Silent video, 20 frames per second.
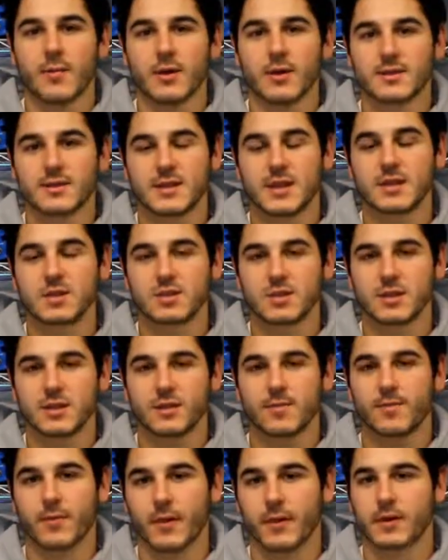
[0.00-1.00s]

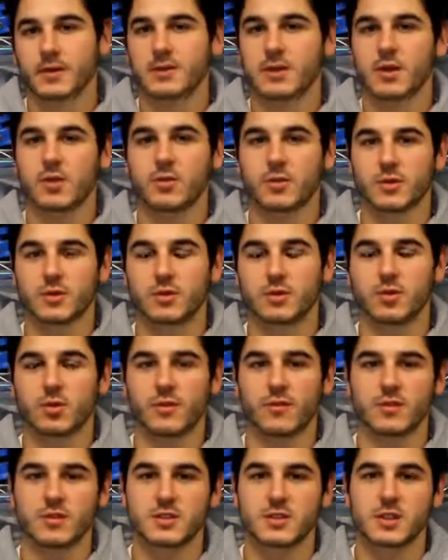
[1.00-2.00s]
essentially, I'm going to tell you what to do
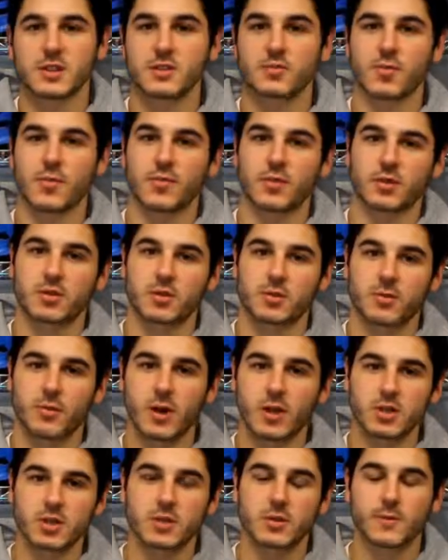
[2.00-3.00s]
if your stick is whipping too
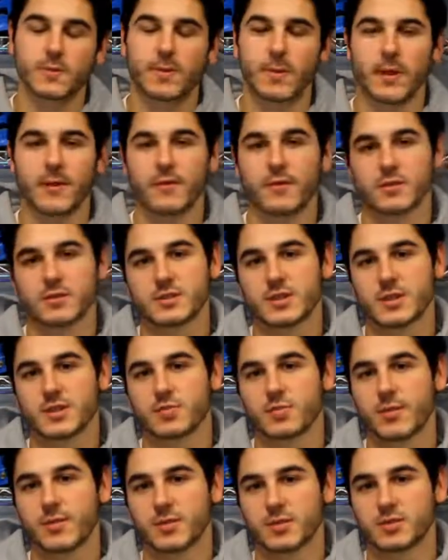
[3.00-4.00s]
much, if your stick is
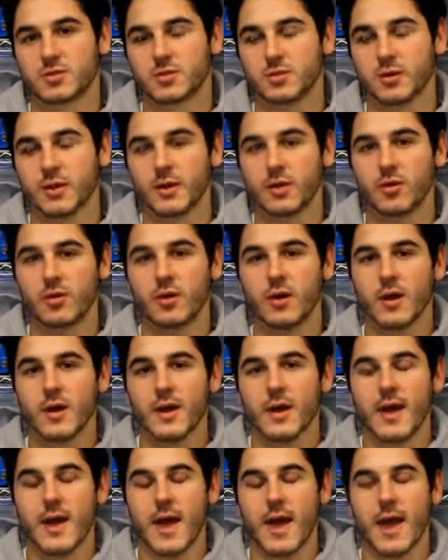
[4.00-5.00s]
whipping too little,
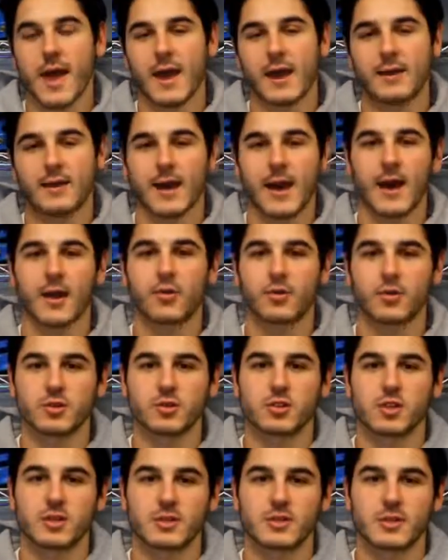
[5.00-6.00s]
and how to
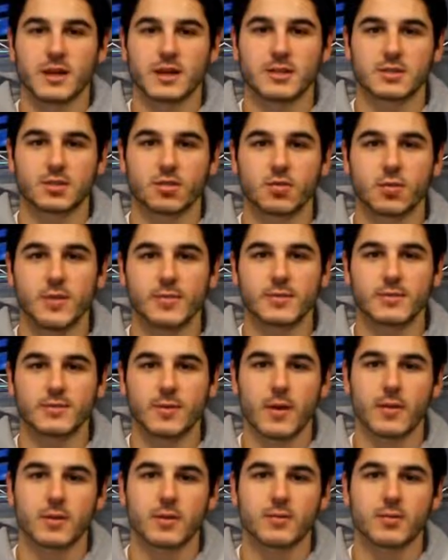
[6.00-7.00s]
adjust that. So whip is
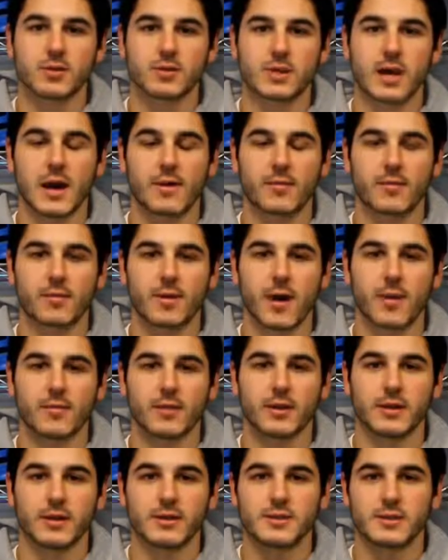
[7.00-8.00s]
probably the most common problem
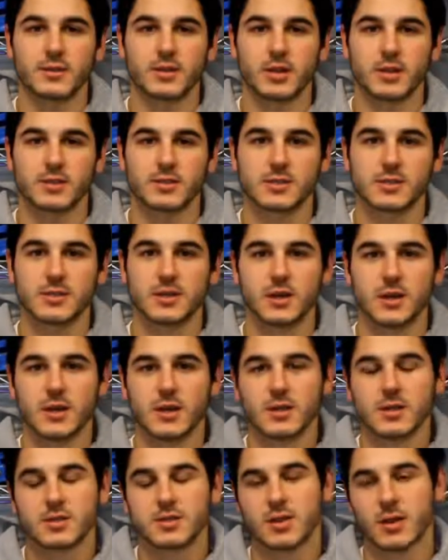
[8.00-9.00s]
that needs adjusted,
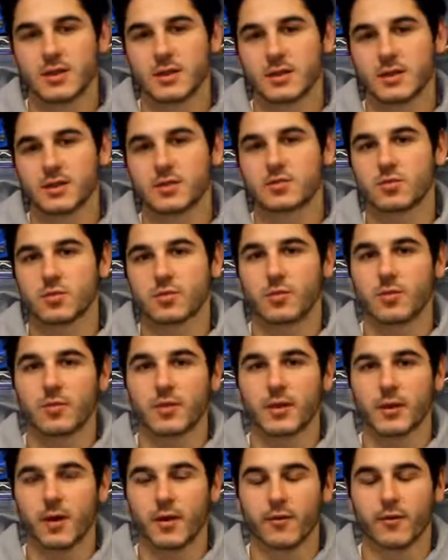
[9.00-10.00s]
so I think this one will be
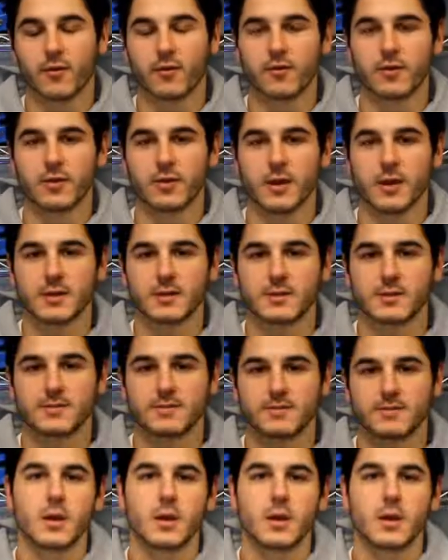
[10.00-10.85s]
really helpful for you guys.